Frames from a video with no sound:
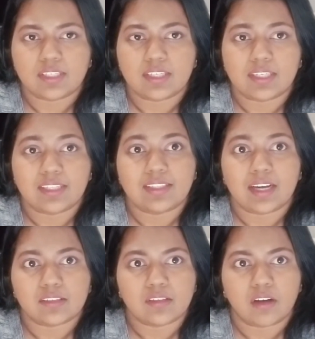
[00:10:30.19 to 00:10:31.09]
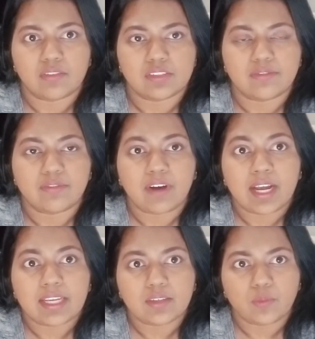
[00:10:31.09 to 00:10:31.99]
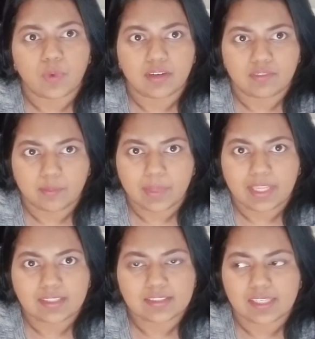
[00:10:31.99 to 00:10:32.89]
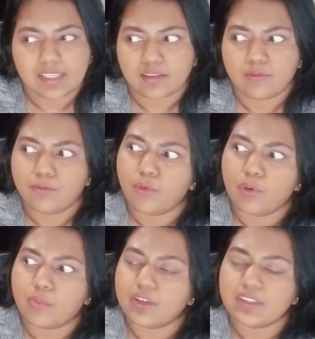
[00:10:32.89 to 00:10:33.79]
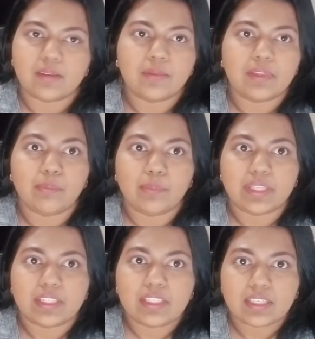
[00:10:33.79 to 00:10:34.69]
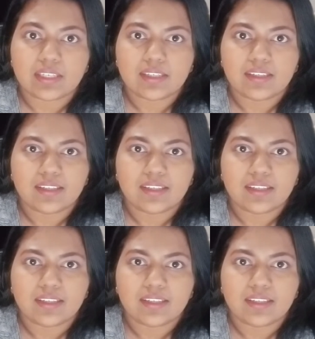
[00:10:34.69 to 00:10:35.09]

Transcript: and then the tax office fined one of the banks like 4 point something billion.